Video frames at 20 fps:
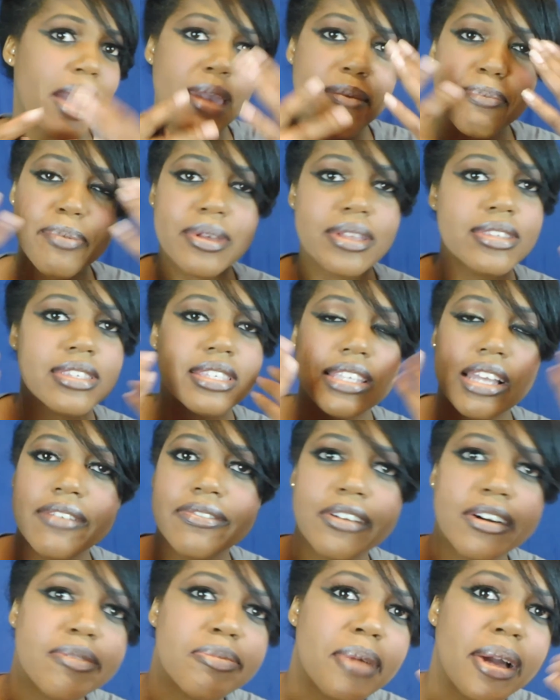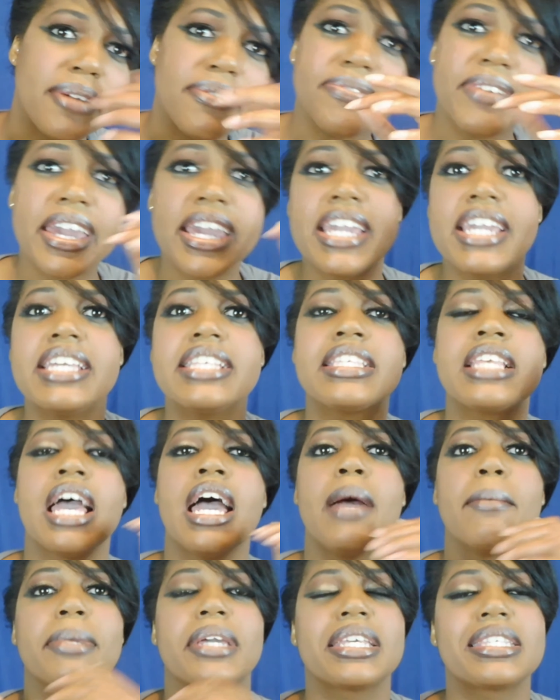wiping stuff off my face
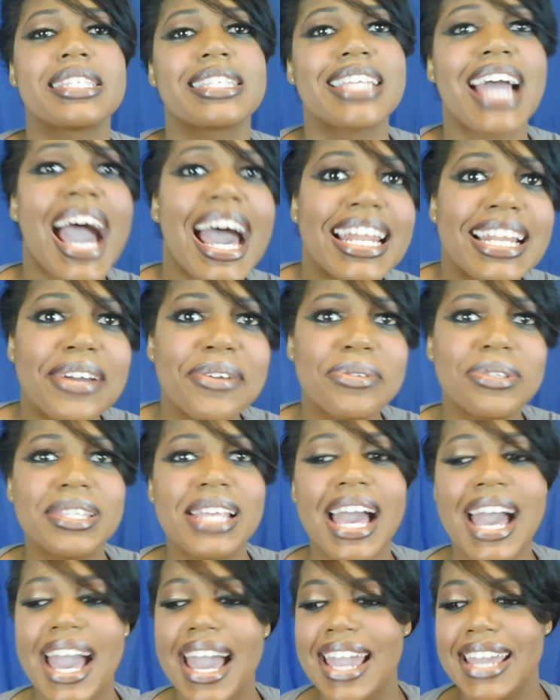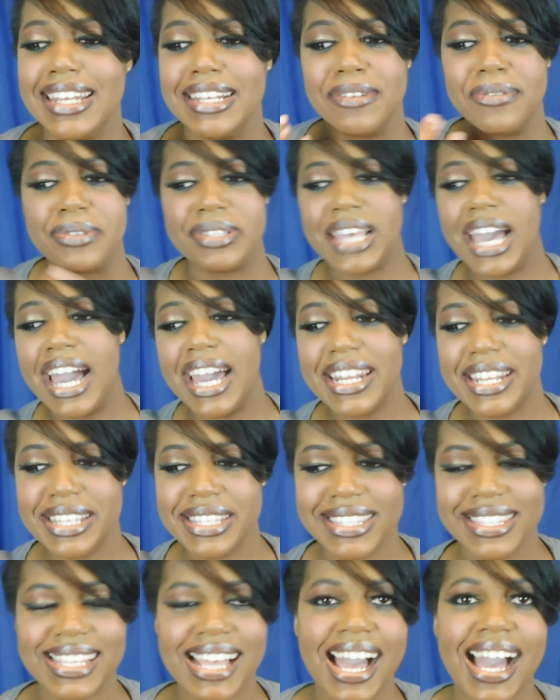because it's hot outside and it was hot
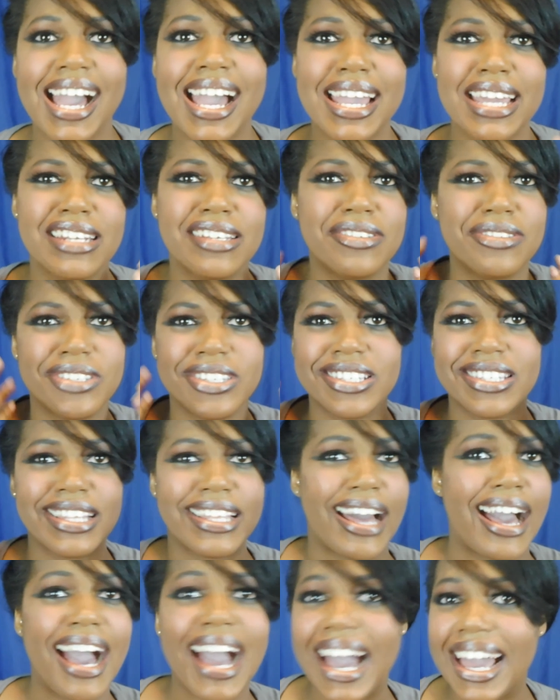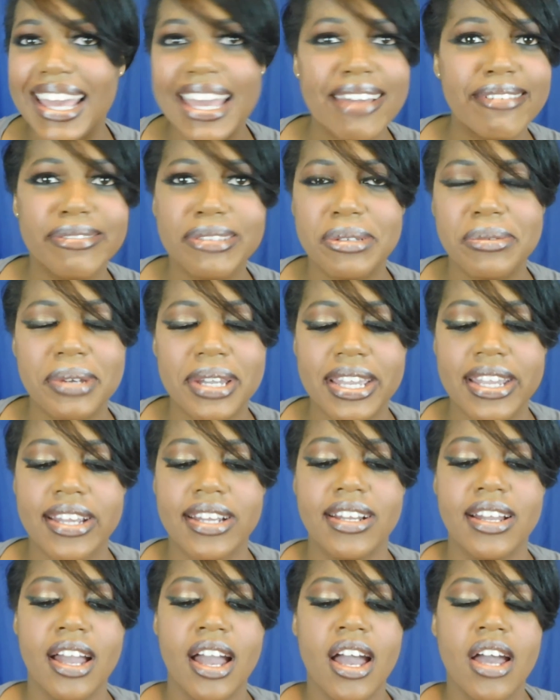inside and it's just hot
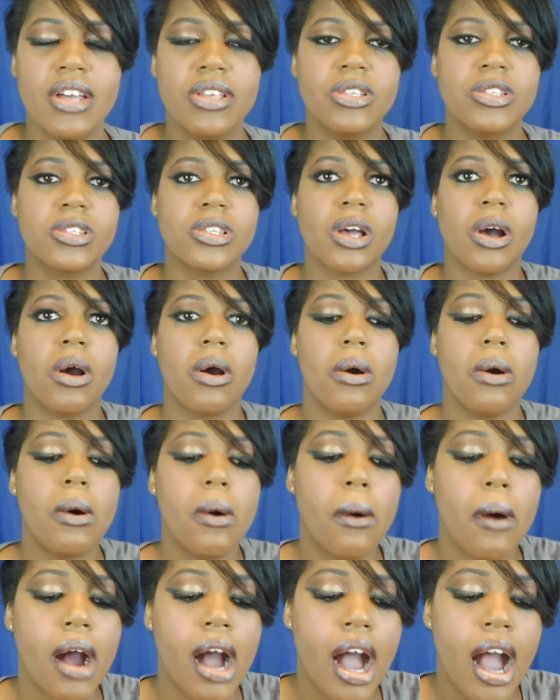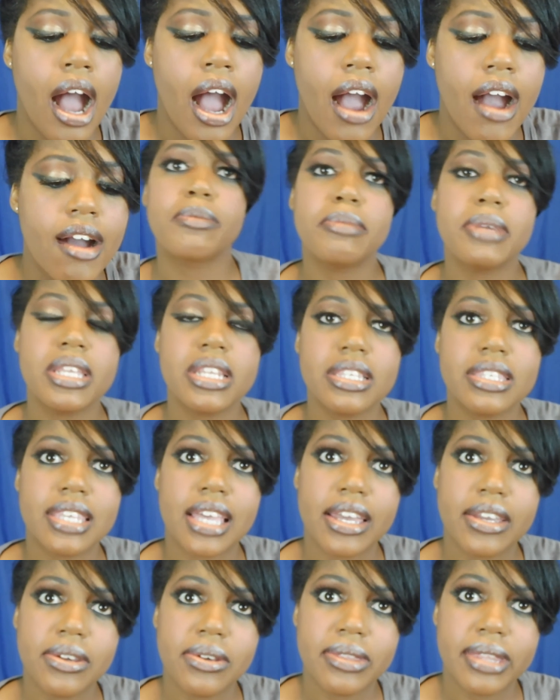everywhere. So for me to
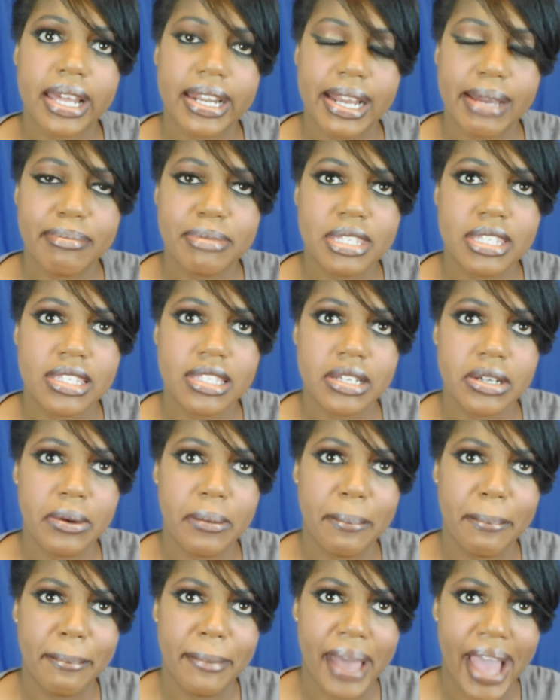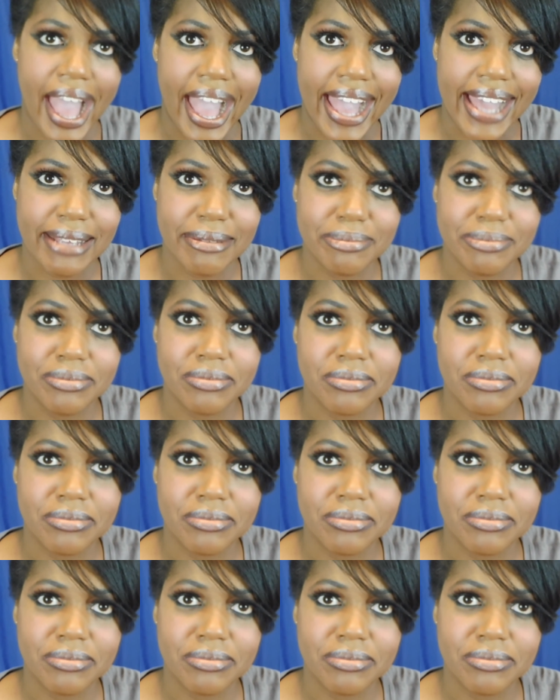tell you that I'm still matte